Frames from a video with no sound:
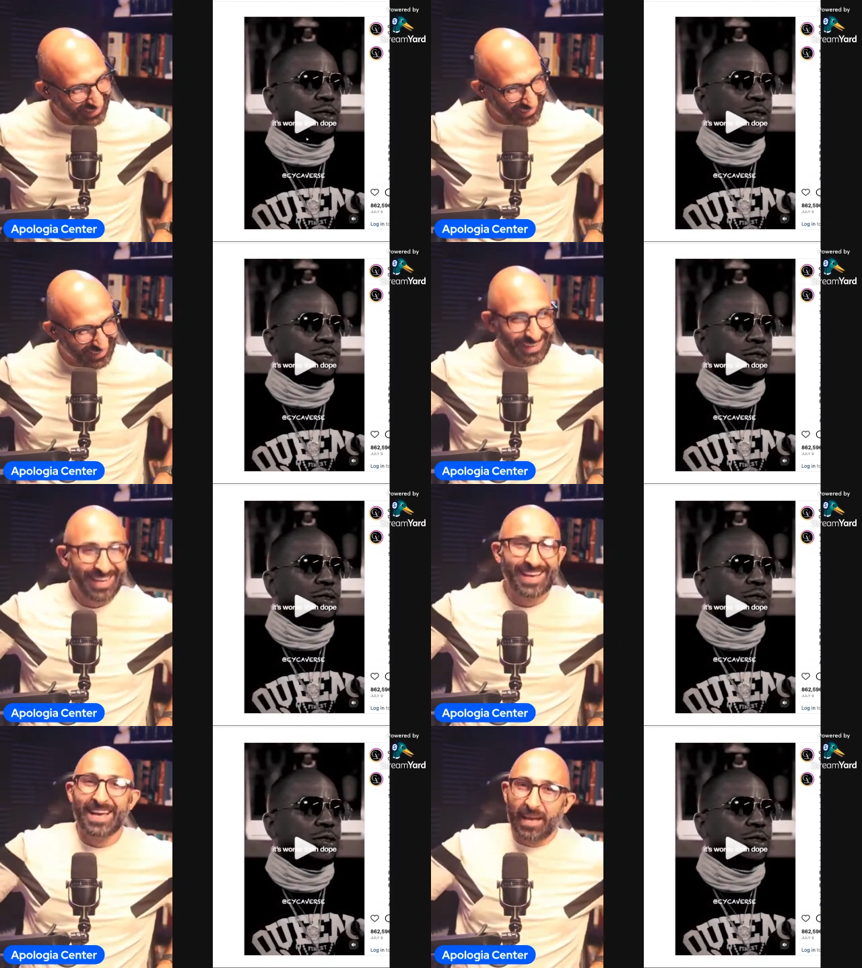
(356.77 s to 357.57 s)
Speaker 1: it?
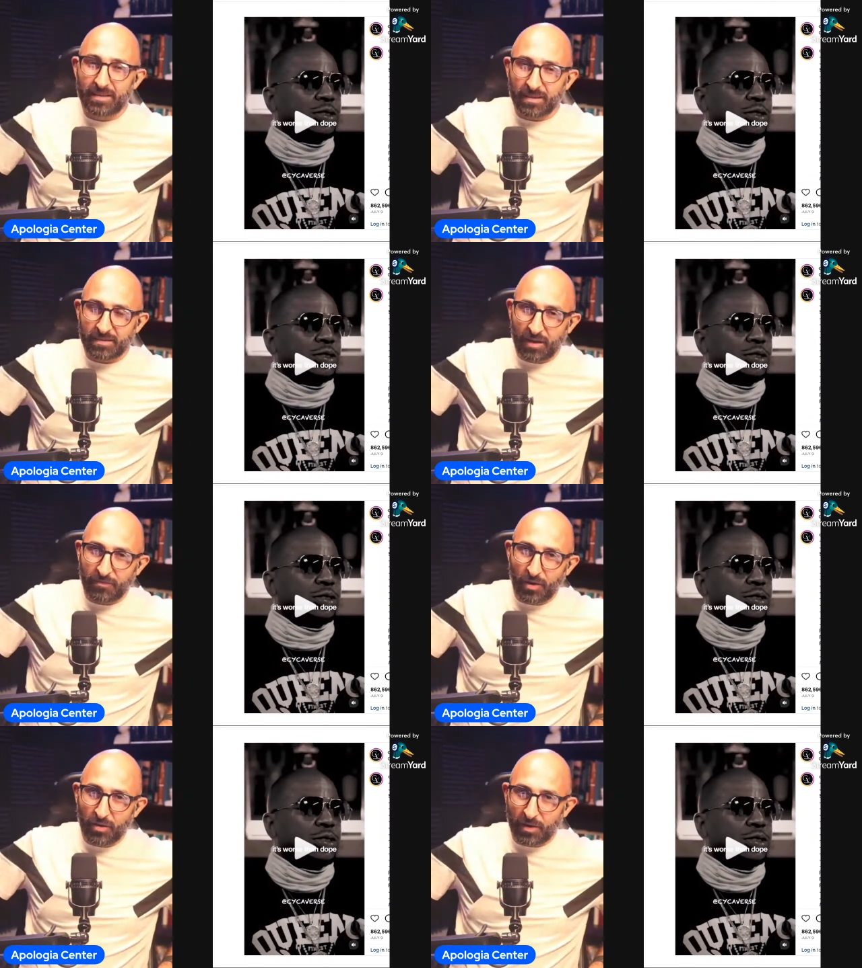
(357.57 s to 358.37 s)
It's a cell phone
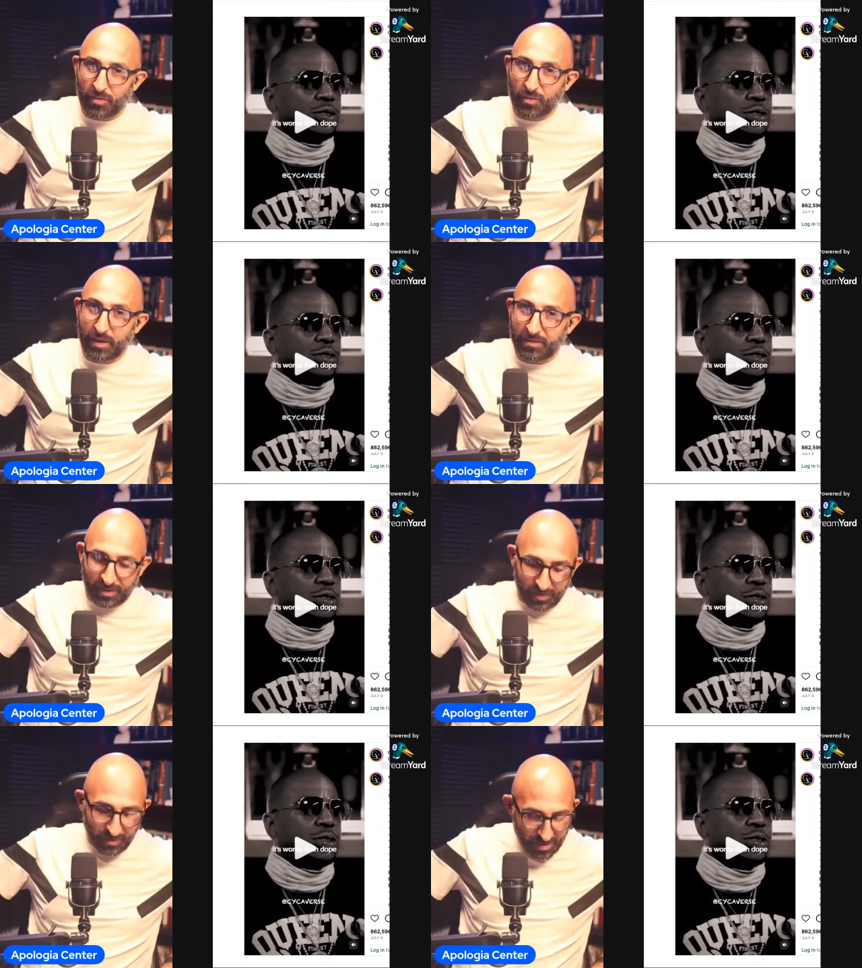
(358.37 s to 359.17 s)
for a reason,
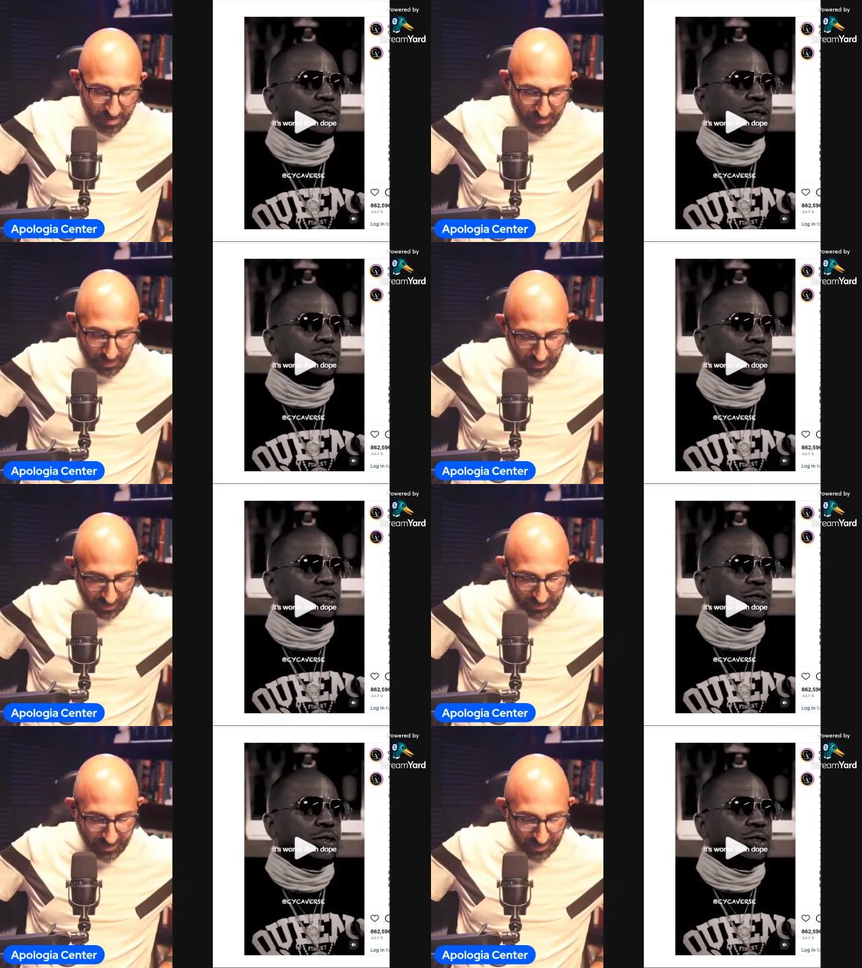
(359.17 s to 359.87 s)
because